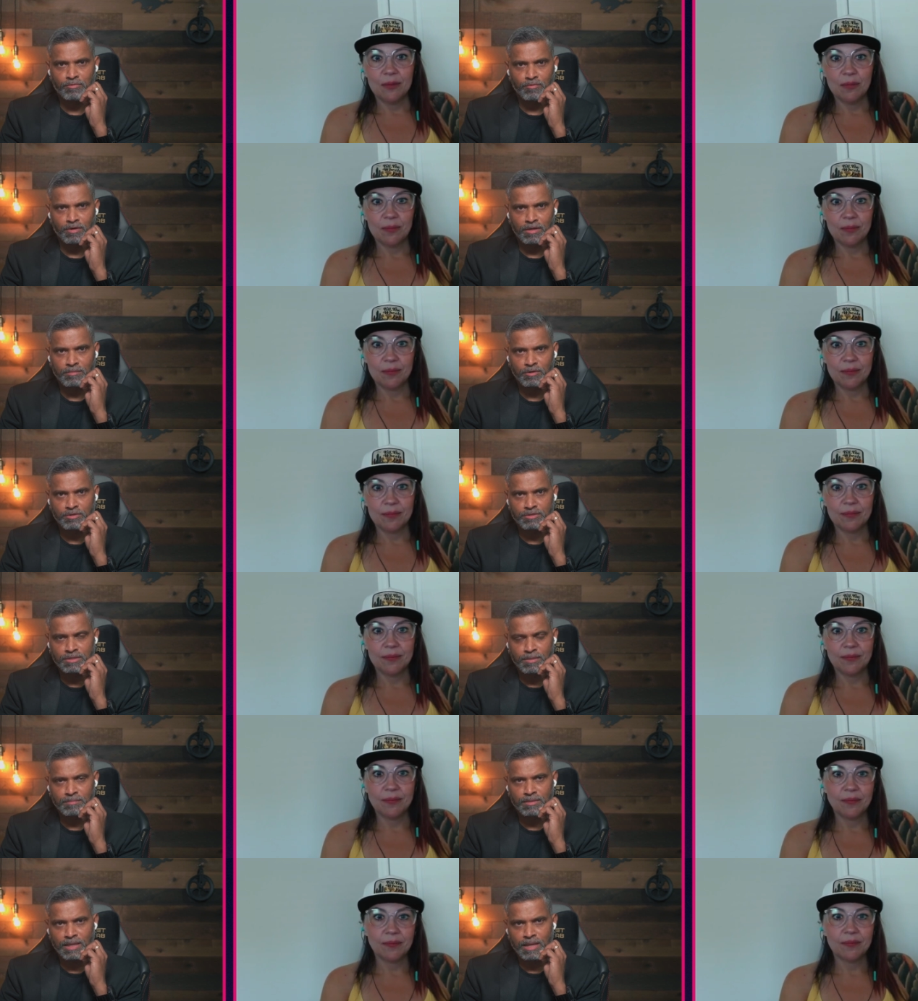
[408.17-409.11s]
Speaker 1: point because
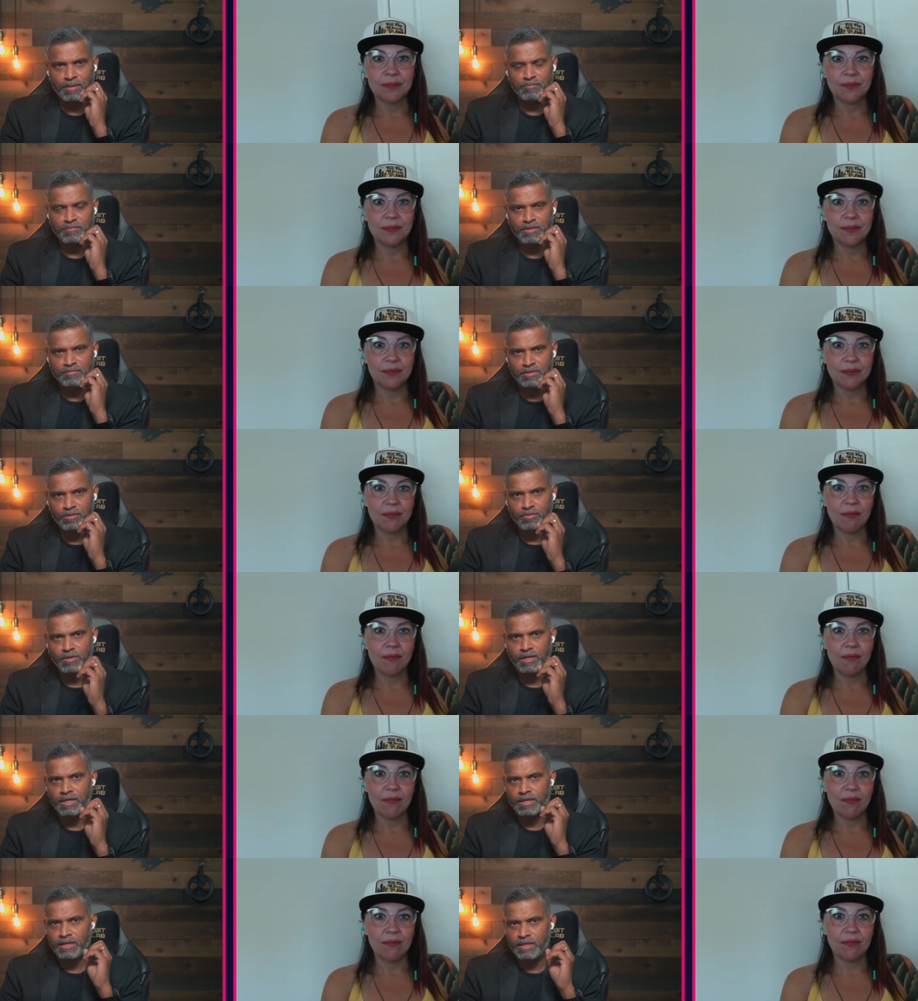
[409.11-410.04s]
sometimes when we
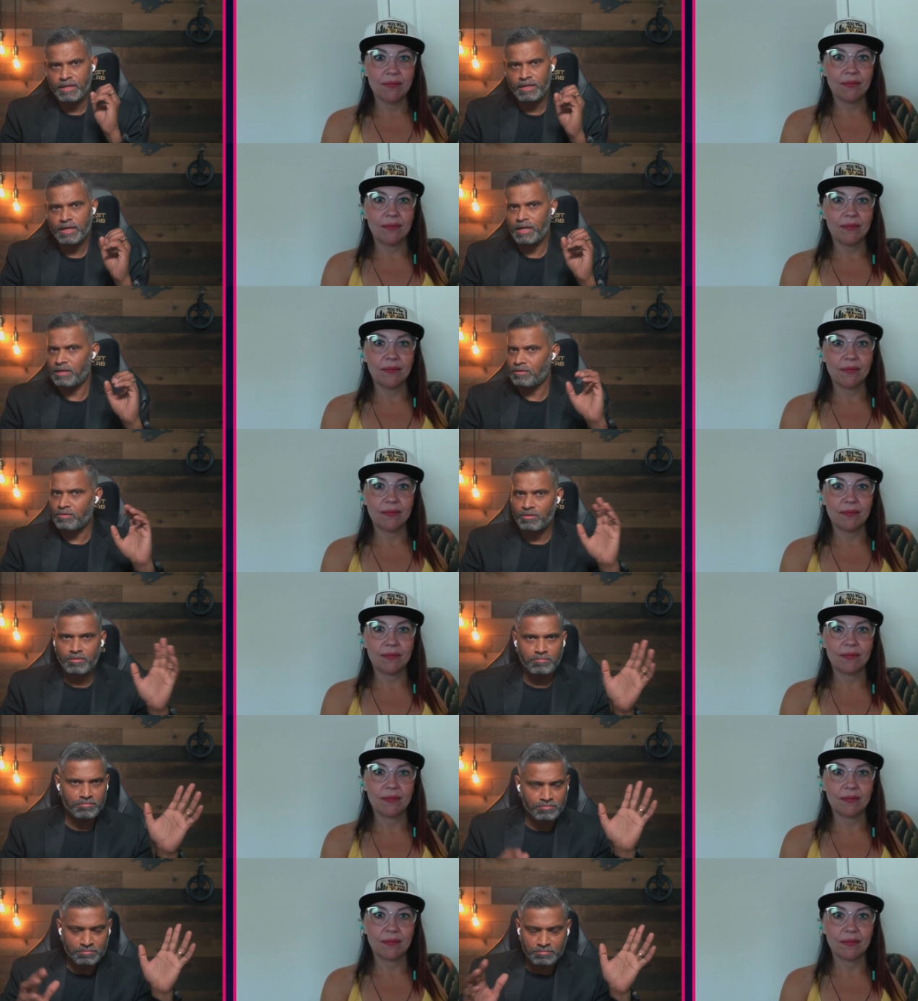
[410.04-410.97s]
look at AI
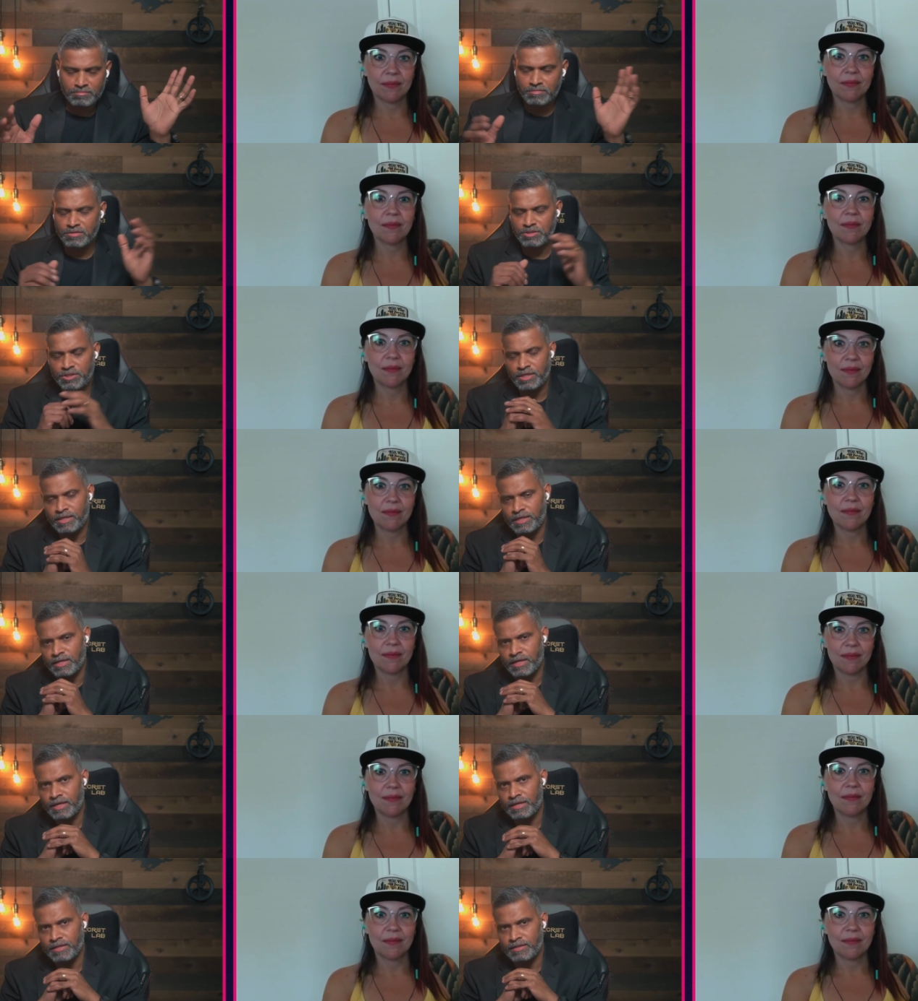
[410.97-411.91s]
or Gen
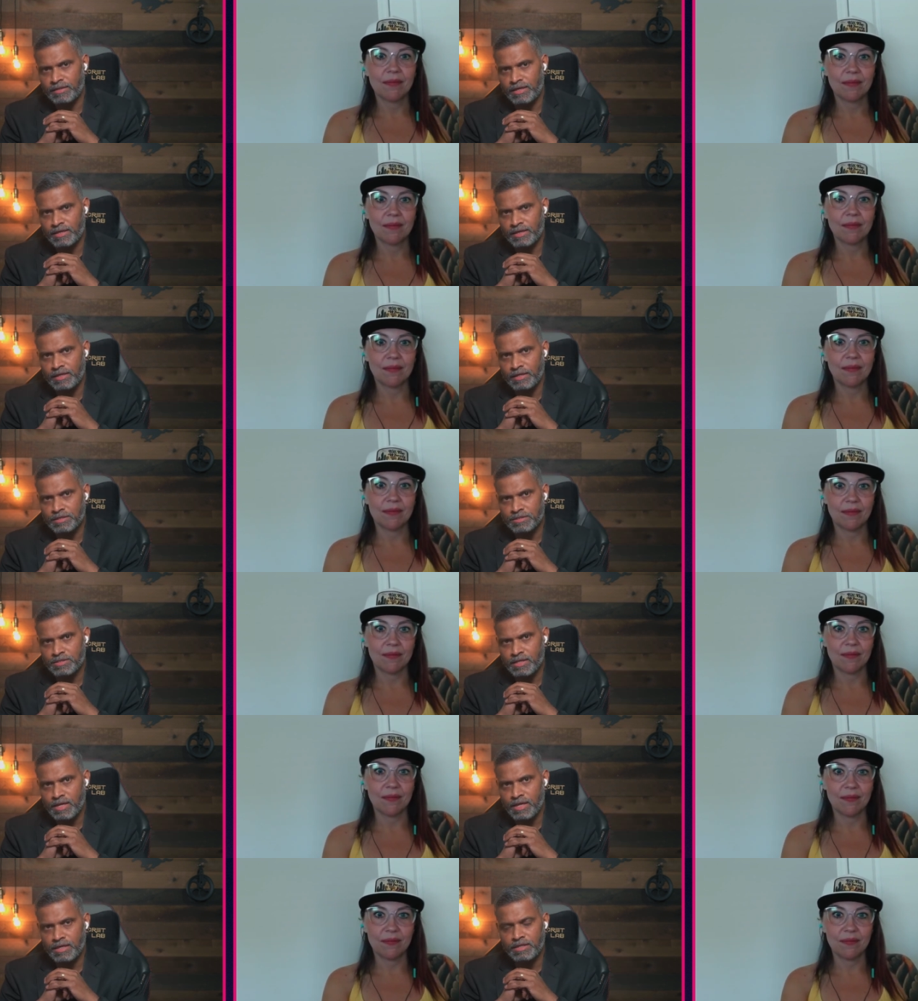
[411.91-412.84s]
AI in that
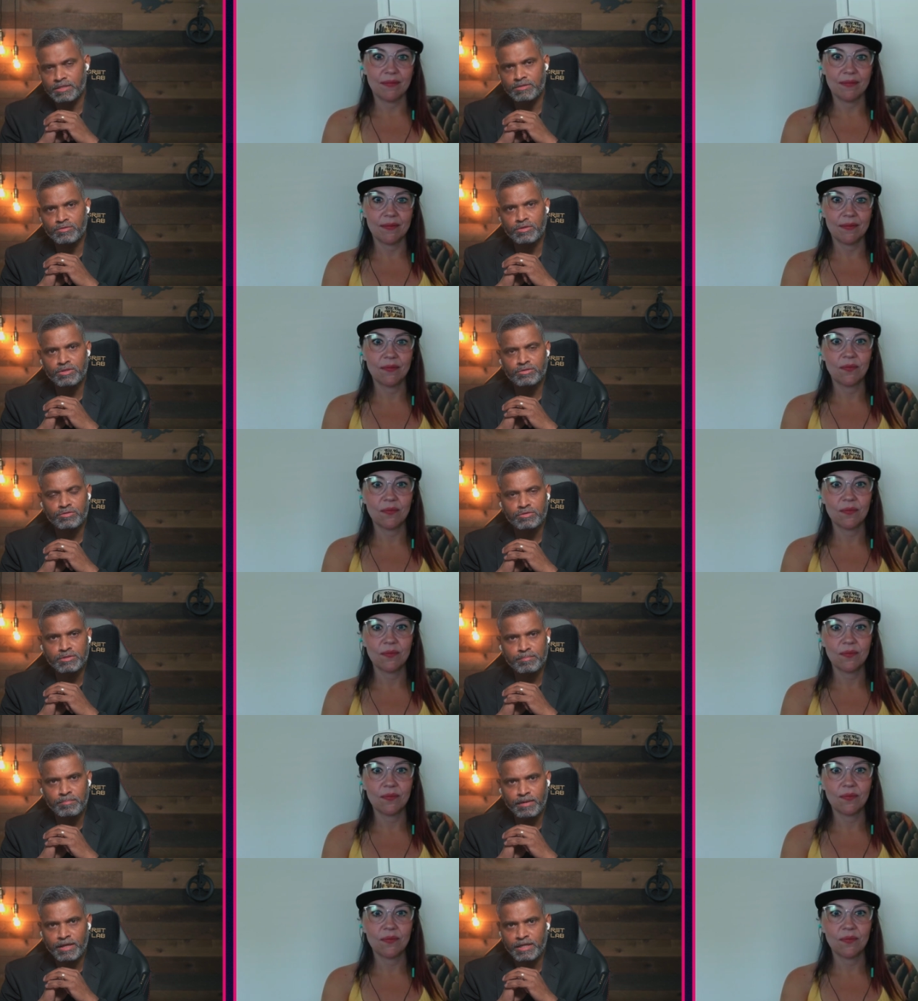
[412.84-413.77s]
case, that is going to
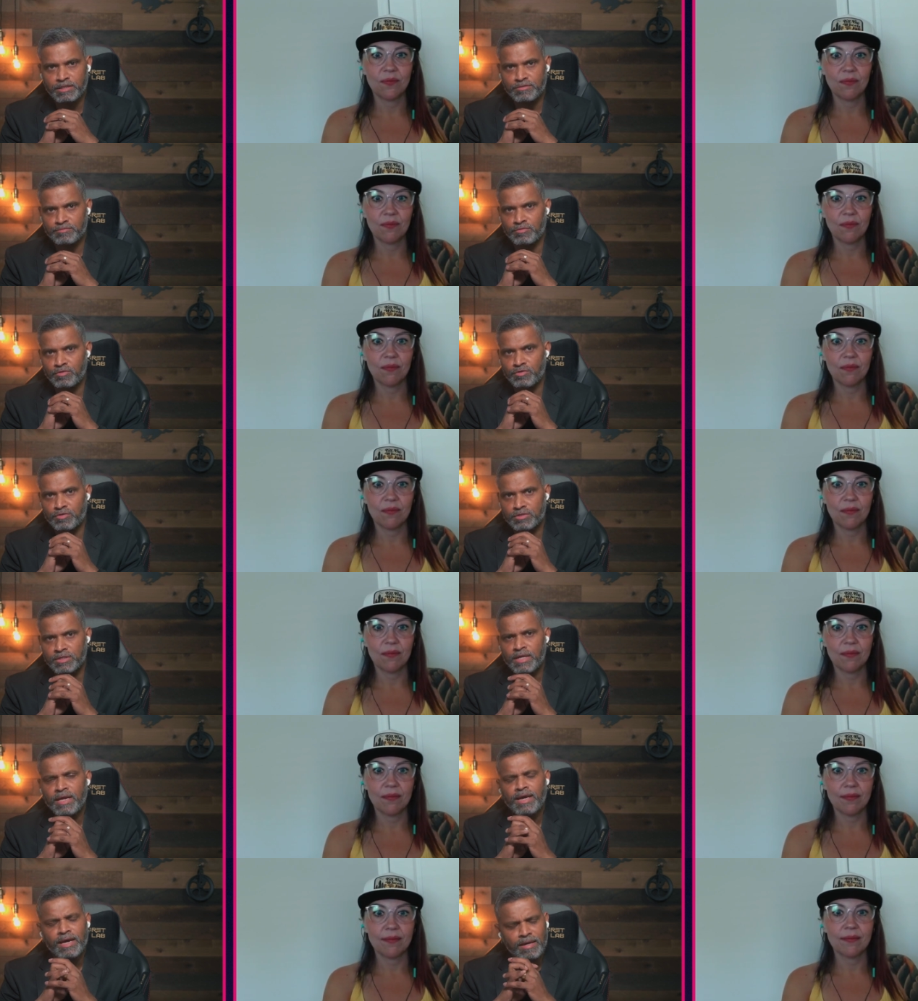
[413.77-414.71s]
replace folks.